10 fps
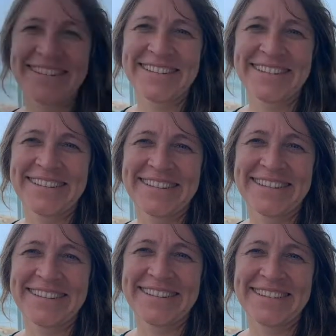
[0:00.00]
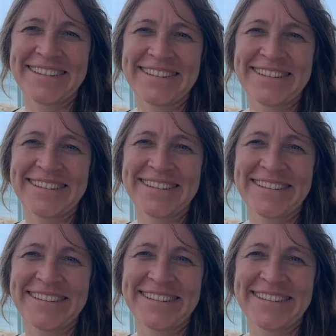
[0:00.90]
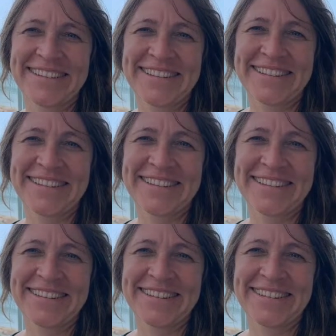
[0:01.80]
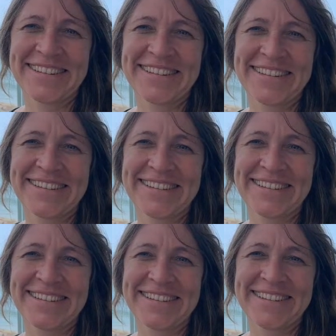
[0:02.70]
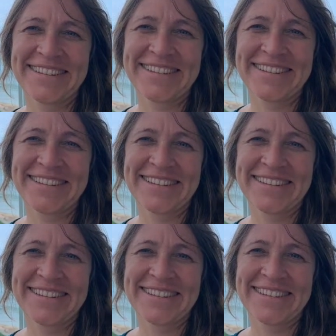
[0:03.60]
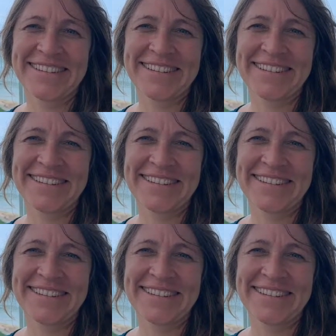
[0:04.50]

Nothing is said.